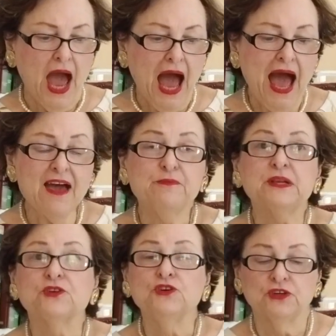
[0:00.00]
I have
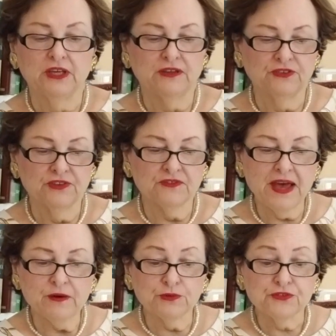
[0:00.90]
been cooking since
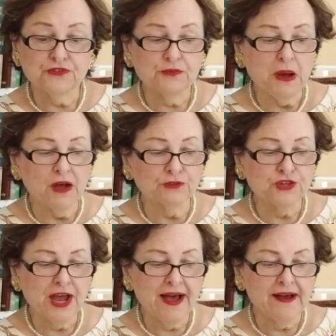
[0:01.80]
I was a small
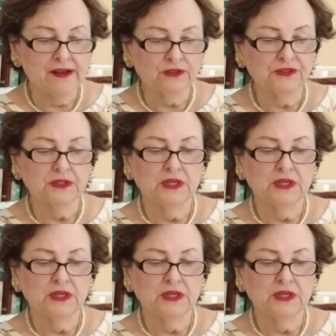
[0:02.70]
child.